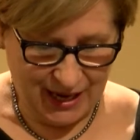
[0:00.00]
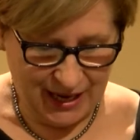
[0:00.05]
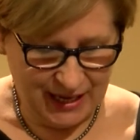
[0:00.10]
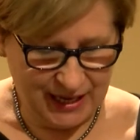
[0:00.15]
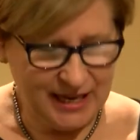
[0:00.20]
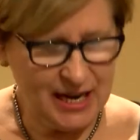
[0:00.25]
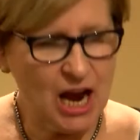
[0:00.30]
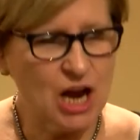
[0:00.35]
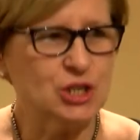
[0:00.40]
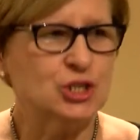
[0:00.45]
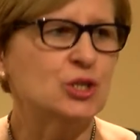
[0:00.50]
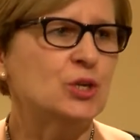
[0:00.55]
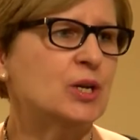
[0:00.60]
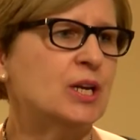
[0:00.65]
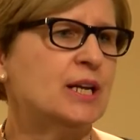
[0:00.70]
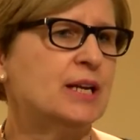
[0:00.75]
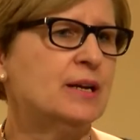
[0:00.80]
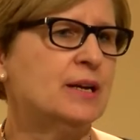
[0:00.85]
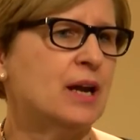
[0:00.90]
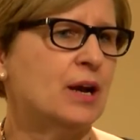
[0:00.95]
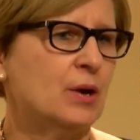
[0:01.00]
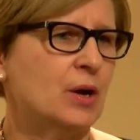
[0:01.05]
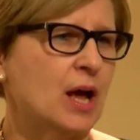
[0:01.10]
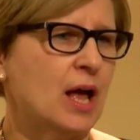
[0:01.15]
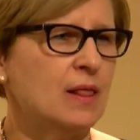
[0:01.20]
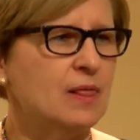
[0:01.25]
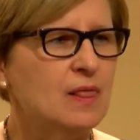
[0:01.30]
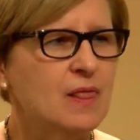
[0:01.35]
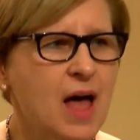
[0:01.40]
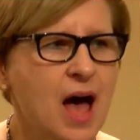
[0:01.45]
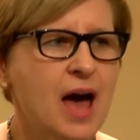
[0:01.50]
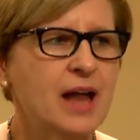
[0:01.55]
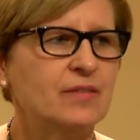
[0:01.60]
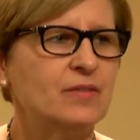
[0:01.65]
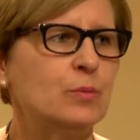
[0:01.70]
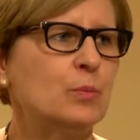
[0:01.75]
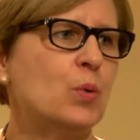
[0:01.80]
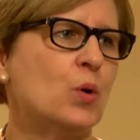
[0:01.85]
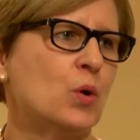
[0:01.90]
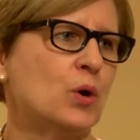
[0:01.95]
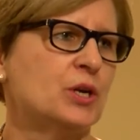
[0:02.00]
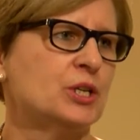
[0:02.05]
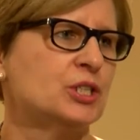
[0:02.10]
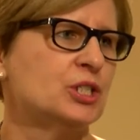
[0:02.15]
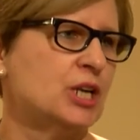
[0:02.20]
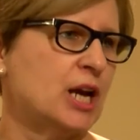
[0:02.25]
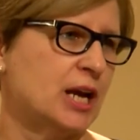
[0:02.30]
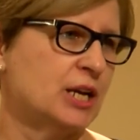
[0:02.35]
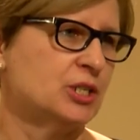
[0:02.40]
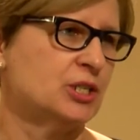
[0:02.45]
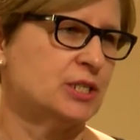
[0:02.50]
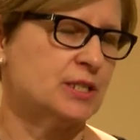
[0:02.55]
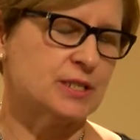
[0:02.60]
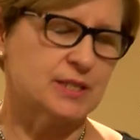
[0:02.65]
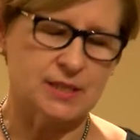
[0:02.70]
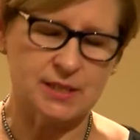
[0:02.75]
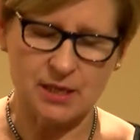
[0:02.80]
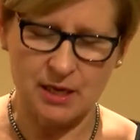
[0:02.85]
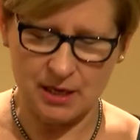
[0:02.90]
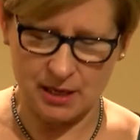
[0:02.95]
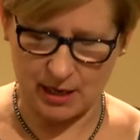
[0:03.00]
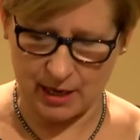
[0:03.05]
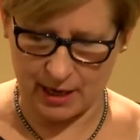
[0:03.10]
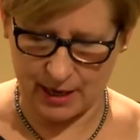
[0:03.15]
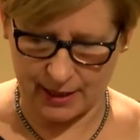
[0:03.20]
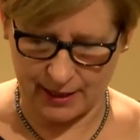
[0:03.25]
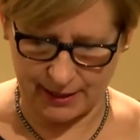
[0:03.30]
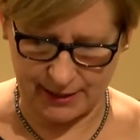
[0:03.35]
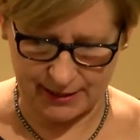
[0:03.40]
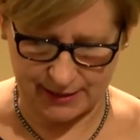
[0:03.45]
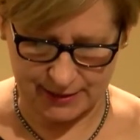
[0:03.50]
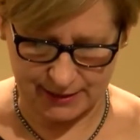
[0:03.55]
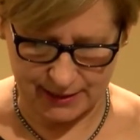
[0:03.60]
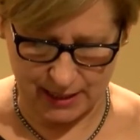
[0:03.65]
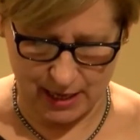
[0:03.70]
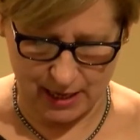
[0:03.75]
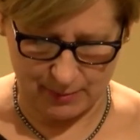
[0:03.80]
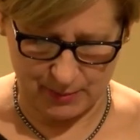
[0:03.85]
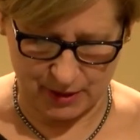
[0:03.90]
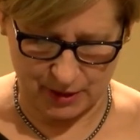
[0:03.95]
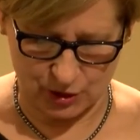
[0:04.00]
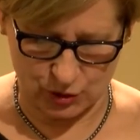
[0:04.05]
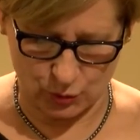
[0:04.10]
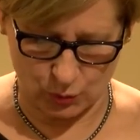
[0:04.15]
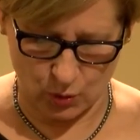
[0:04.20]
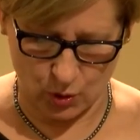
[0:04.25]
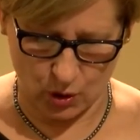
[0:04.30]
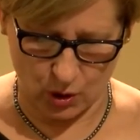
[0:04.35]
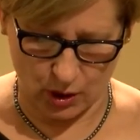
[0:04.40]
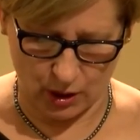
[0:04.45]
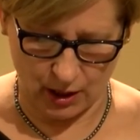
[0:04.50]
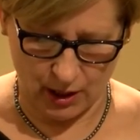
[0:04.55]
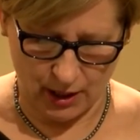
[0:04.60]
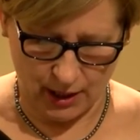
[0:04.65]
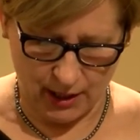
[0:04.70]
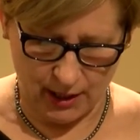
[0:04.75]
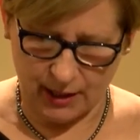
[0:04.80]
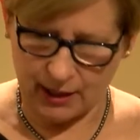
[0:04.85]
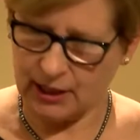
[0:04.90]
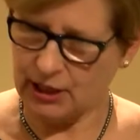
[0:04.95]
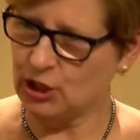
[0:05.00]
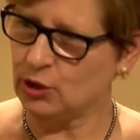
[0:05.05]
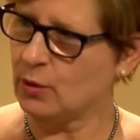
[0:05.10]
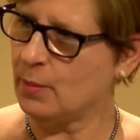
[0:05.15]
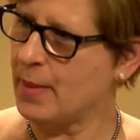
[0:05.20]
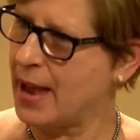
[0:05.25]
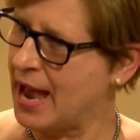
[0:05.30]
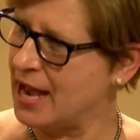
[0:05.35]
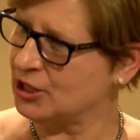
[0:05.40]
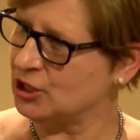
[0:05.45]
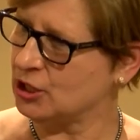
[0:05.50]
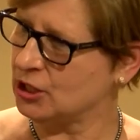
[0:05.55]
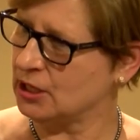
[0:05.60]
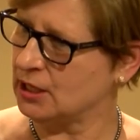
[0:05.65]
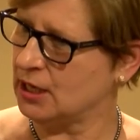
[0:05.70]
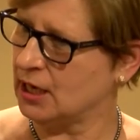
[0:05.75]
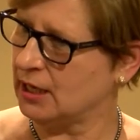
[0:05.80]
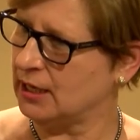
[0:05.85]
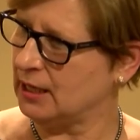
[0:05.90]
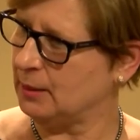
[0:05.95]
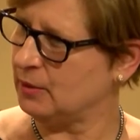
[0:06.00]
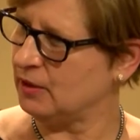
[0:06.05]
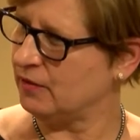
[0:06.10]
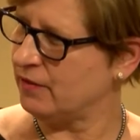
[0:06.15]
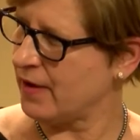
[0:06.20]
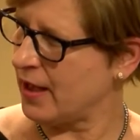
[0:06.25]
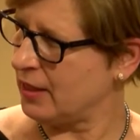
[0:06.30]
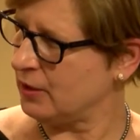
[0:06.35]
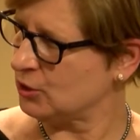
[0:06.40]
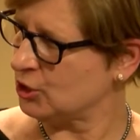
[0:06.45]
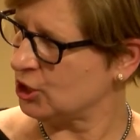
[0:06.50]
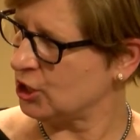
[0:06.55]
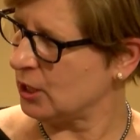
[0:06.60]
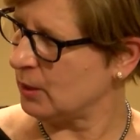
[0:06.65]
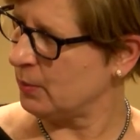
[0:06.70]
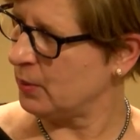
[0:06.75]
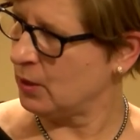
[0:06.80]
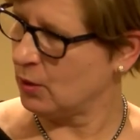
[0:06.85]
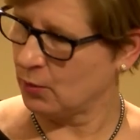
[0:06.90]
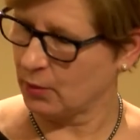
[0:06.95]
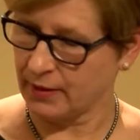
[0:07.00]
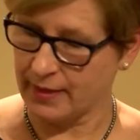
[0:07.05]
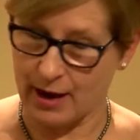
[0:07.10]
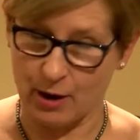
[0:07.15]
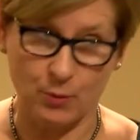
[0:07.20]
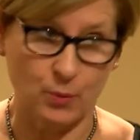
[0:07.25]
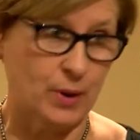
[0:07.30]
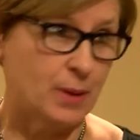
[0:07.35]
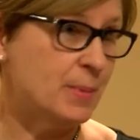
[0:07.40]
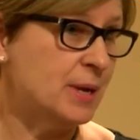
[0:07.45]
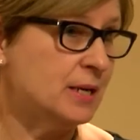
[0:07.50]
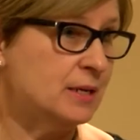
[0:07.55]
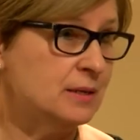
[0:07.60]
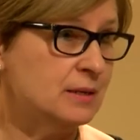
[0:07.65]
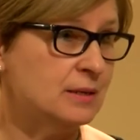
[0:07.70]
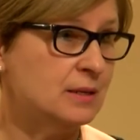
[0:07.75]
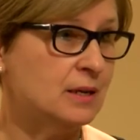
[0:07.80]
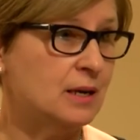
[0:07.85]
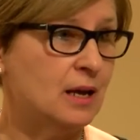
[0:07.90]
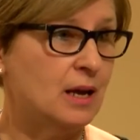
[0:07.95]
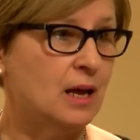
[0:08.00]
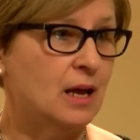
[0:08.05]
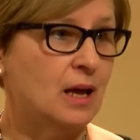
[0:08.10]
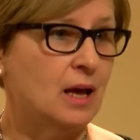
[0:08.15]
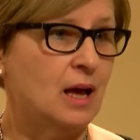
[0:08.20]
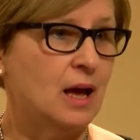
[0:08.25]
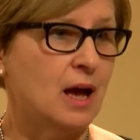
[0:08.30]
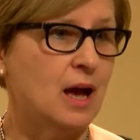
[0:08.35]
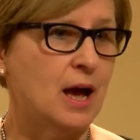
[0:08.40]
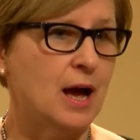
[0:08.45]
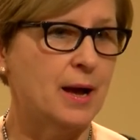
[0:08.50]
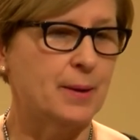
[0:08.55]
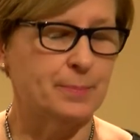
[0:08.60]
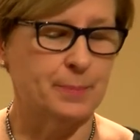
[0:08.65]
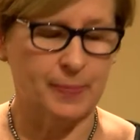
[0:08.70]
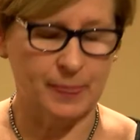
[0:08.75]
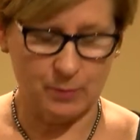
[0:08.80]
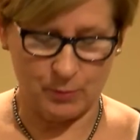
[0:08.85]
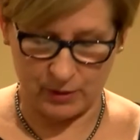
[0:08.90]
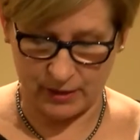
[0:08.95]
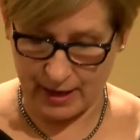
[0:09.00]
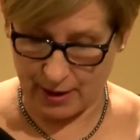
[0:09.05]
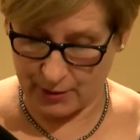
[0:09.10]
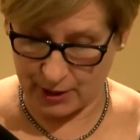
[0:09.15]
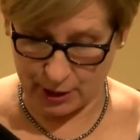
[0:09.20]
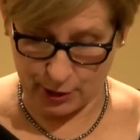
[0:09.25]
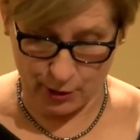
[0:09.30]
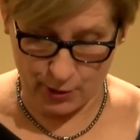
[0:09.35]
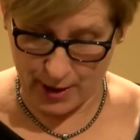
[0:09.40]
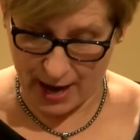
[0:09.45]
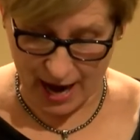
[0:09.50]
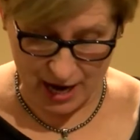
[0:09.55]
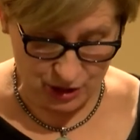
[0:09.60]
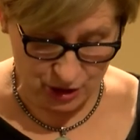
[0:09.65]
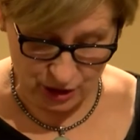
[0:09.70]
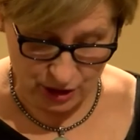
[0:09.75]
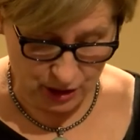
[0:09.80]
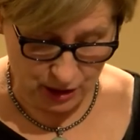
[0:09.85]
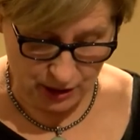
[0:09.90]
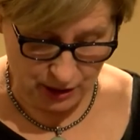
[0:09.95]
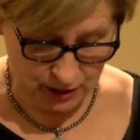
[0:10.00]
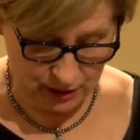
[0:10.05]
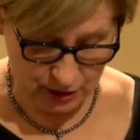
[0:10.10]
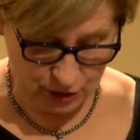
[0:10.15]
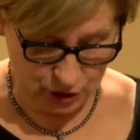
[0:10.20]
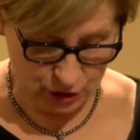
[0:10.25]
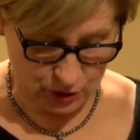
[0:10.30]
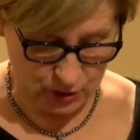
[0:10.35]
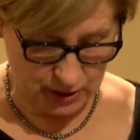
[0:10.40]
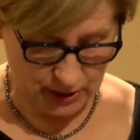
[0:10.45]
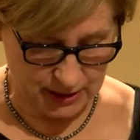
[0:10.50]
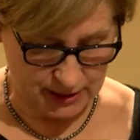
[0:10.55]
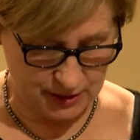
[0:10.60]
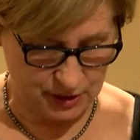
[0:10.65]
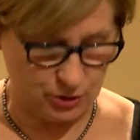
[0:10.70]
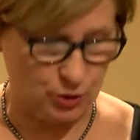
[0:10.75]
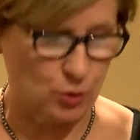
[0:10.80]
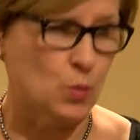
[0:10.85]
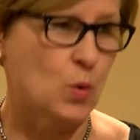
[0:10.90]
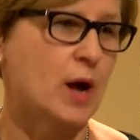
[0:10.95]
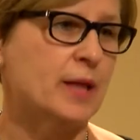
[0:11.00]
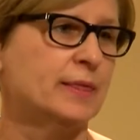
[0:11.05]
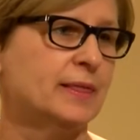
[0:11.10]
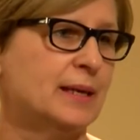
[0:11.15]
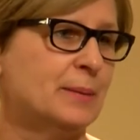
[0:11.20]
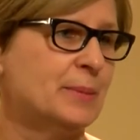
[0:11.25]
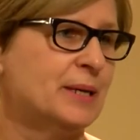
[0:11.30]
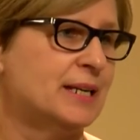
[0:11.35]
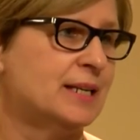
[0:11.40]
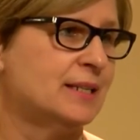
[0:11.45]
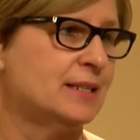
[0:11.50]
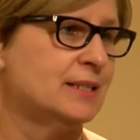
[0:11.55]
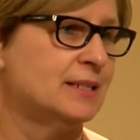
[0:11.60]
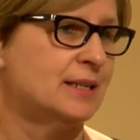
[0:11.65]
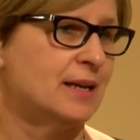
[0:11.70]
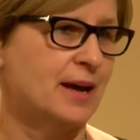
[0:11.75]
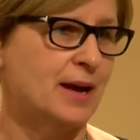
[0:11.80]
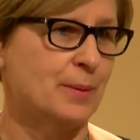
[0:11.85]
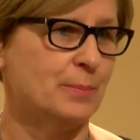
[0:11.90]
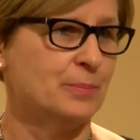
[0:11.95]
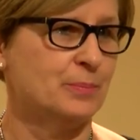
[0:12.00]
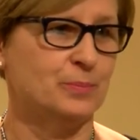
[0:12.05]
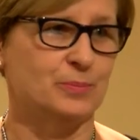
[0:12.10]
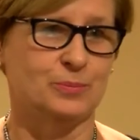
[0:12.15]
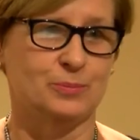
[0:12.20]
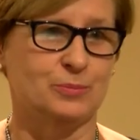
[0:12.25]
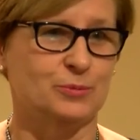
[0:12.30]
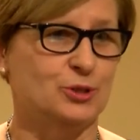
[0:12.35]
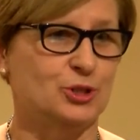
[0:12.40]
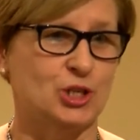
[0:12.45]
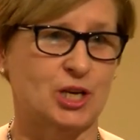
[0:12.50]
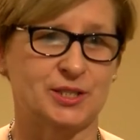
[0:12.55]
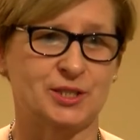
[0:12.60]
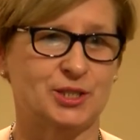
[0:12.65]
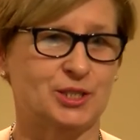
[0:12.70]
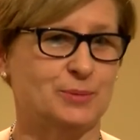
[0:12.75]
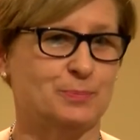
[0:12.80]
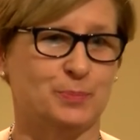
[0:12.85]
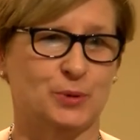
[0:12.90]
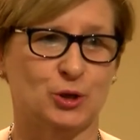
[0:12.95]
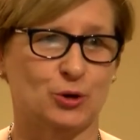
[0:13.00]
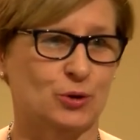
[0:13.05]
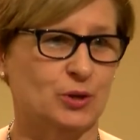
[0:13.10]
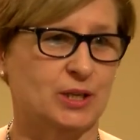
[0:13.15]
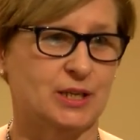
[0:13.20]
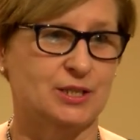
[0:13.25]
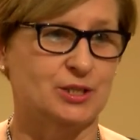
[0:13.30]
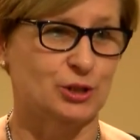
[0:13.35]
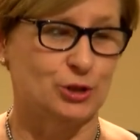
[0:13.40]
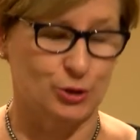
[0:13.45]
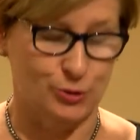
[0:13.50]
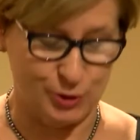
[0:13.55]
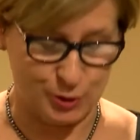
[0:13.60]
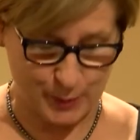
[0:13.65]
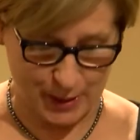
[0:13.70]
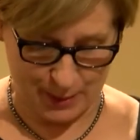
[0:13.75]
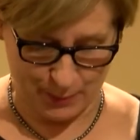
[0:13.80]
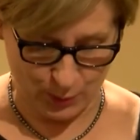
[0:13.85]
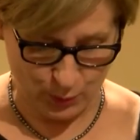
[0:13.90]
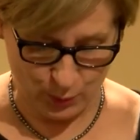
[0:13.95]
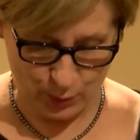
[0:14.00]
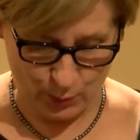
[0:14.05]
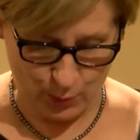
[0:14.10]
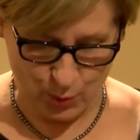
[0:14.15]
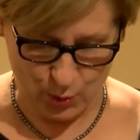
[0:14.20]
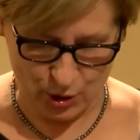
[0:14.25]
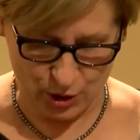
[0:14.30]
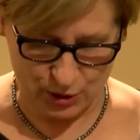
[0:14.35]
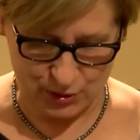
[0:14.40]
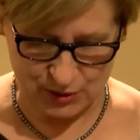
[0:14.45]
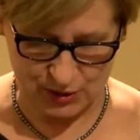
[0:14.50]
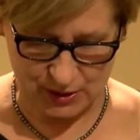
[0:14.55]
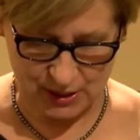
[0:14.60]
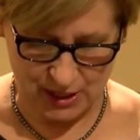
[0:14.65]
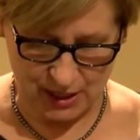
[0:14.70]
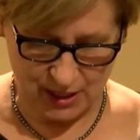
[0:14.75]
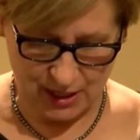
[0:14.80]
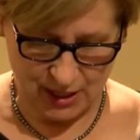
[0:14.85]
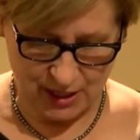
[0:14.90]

he ushered in a lot of important changes uh, in his time in this role. Can you imagine a Nieman Fellowship without women, um, without international journalists, or one limited um, just purely to newspaper reporters?